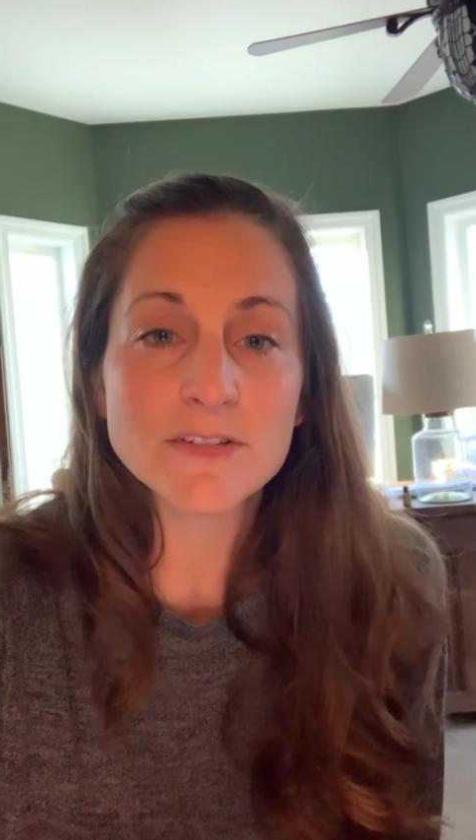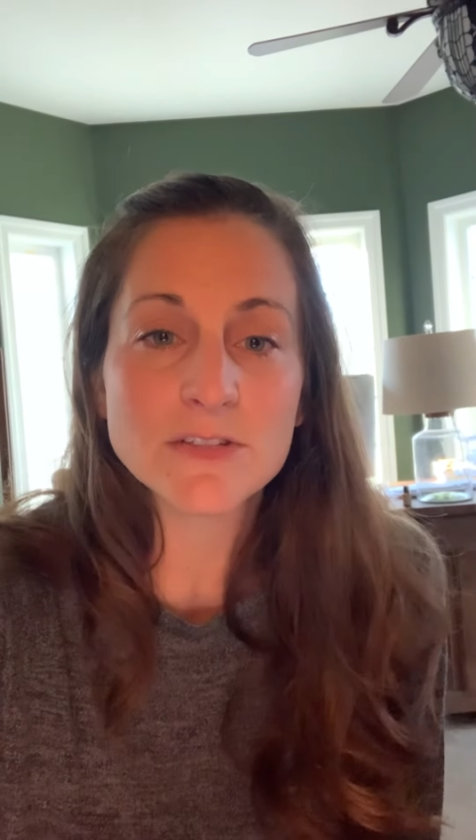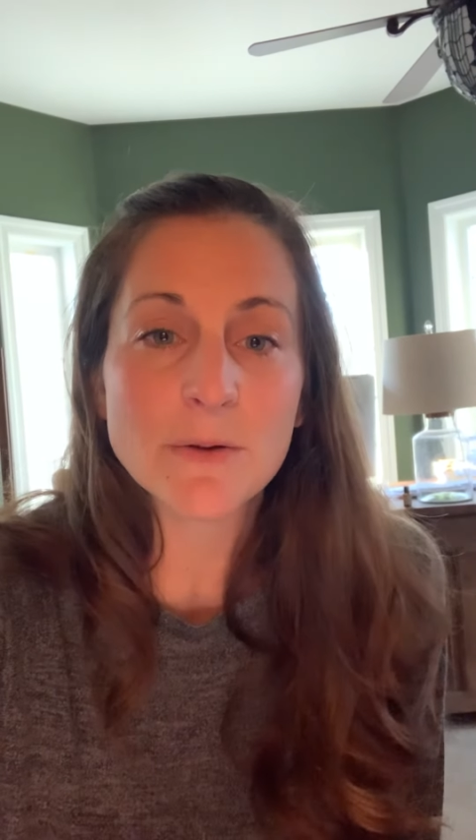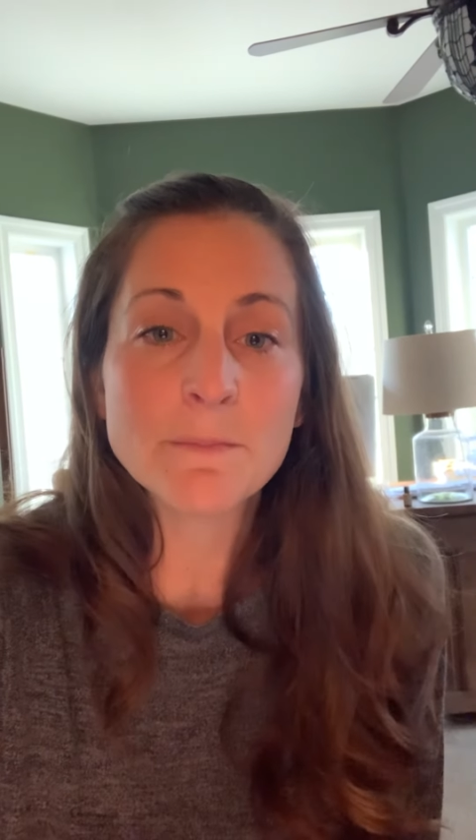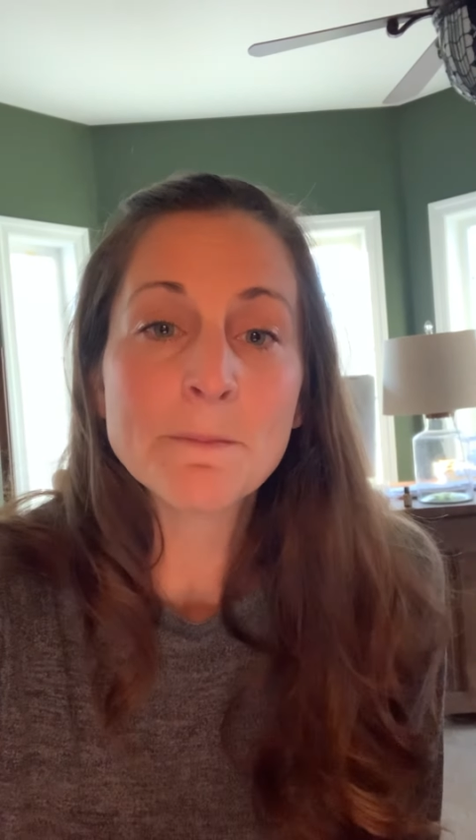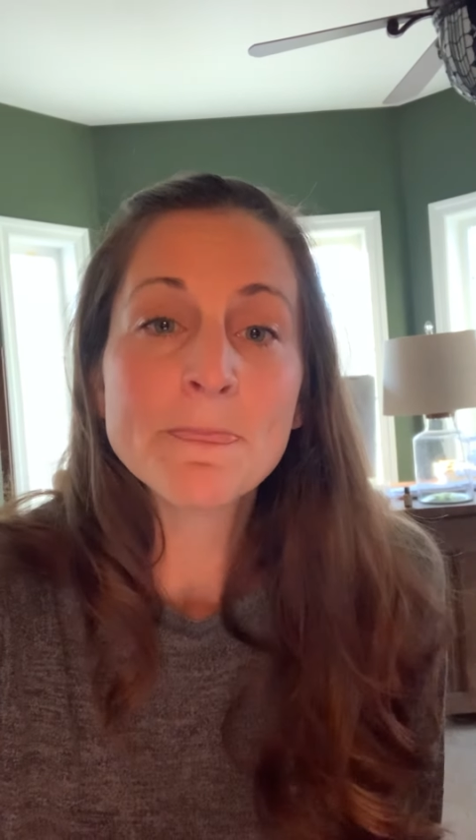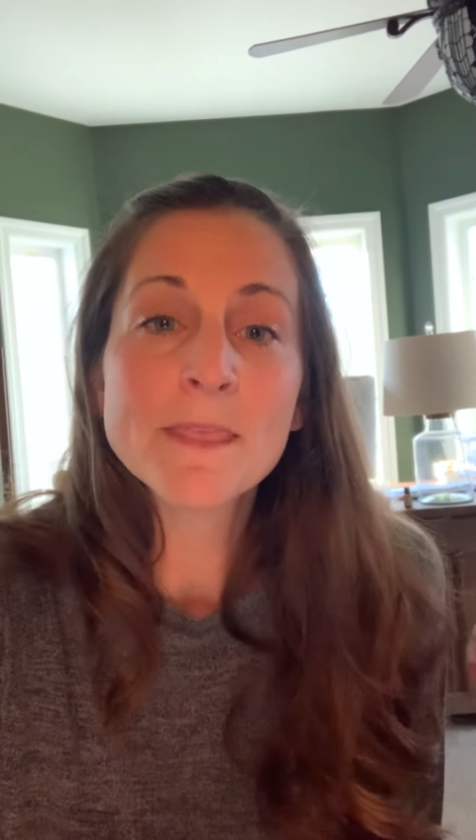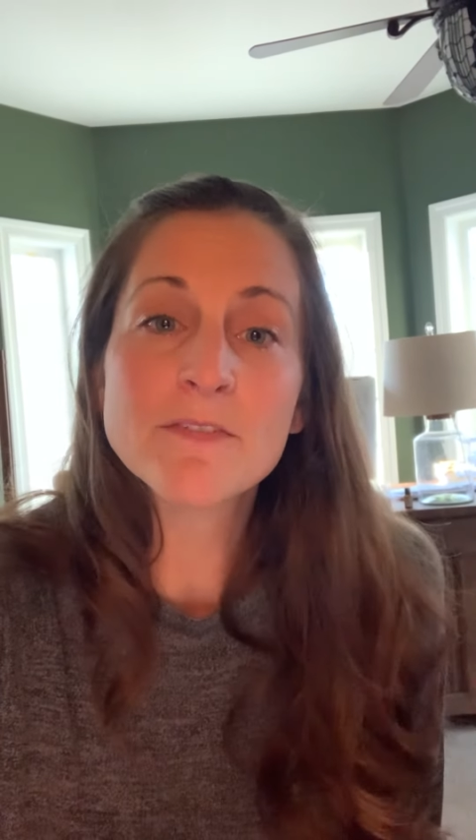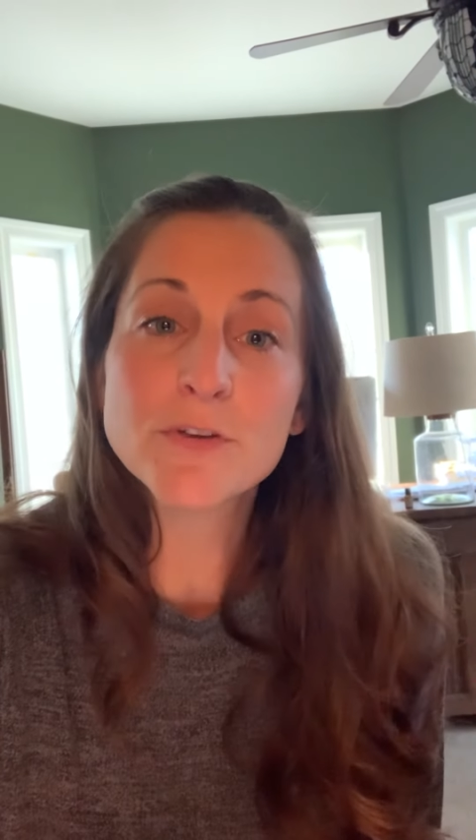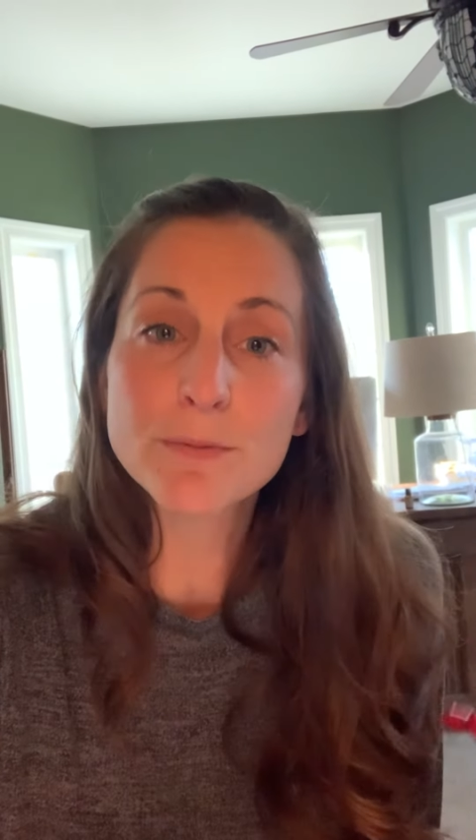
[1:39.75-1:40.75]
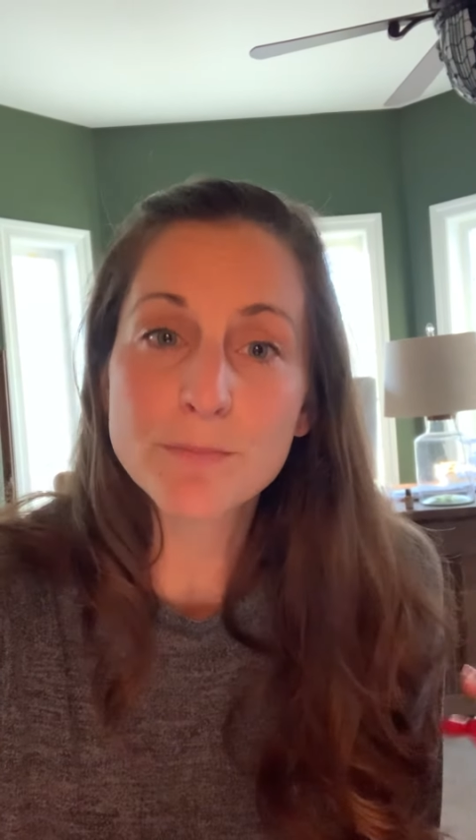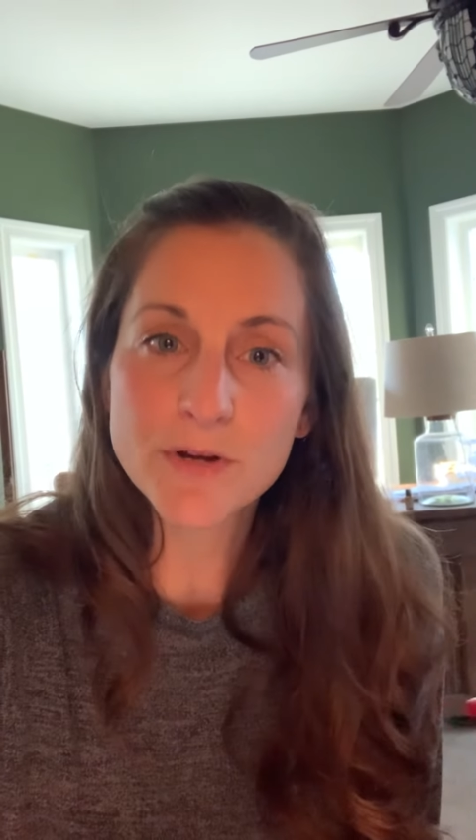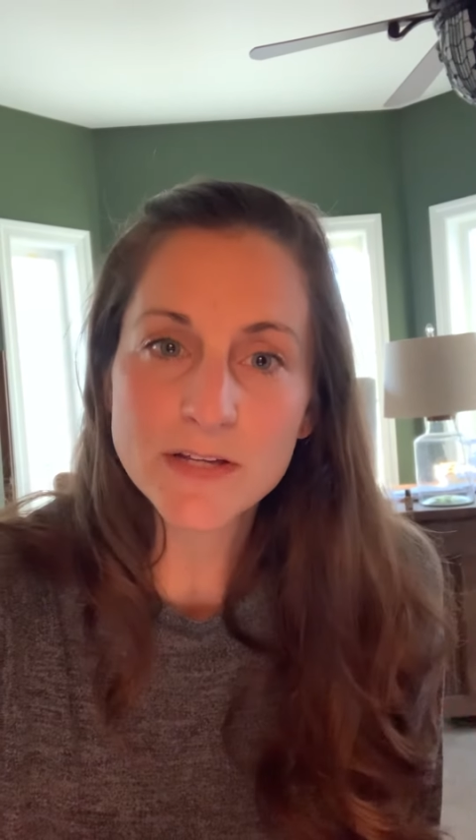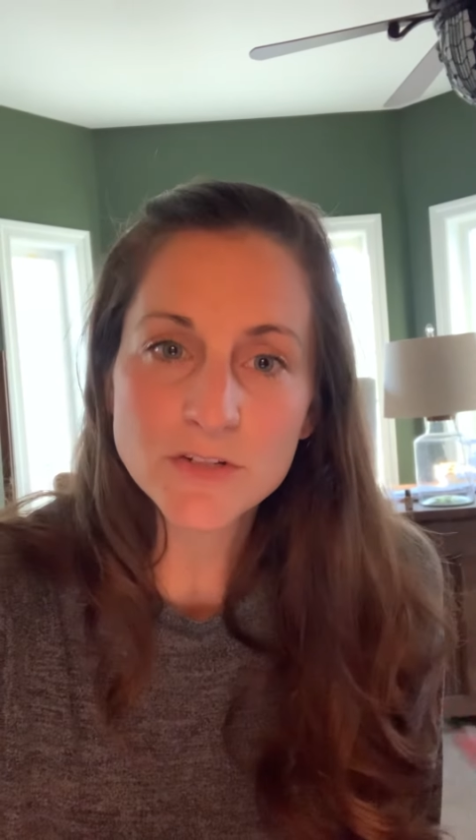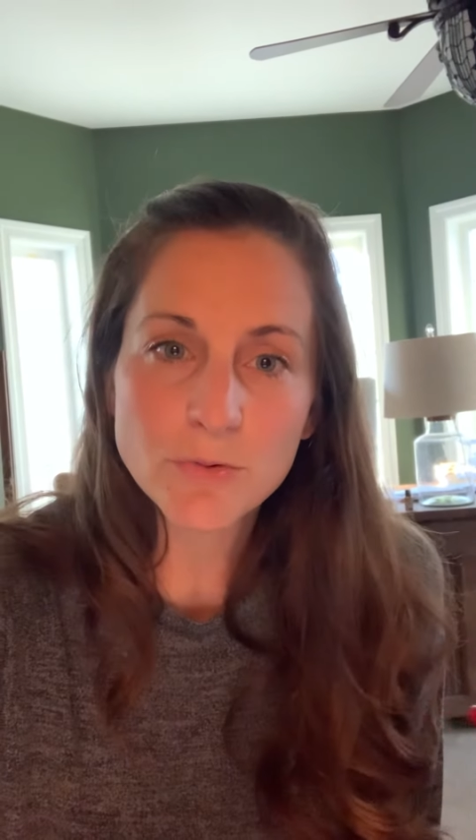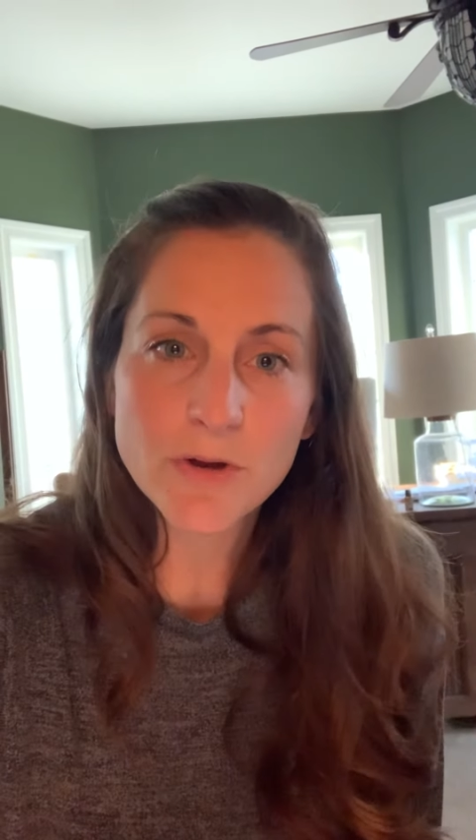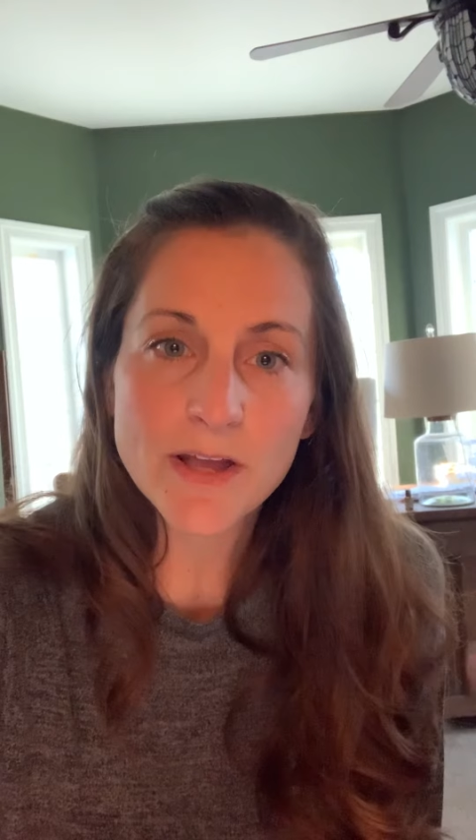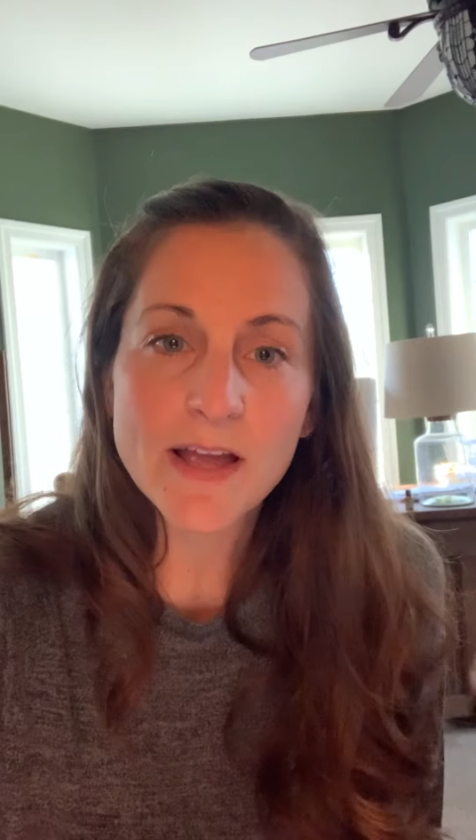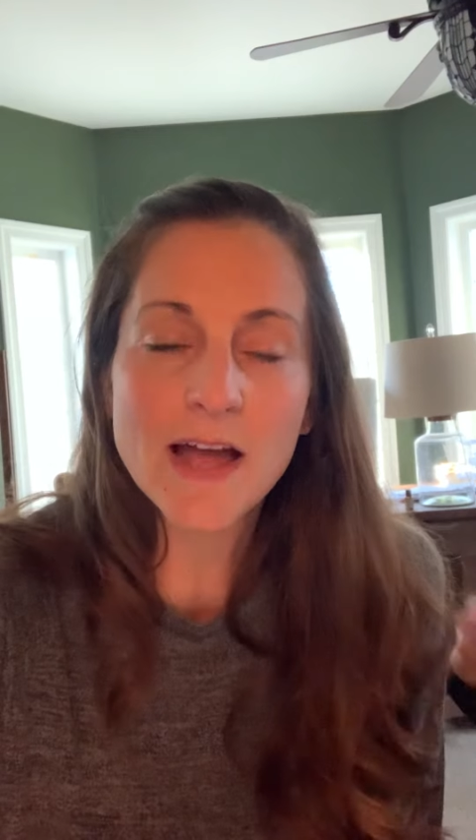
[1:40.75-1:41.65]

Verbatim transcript: So if you could bring a toy,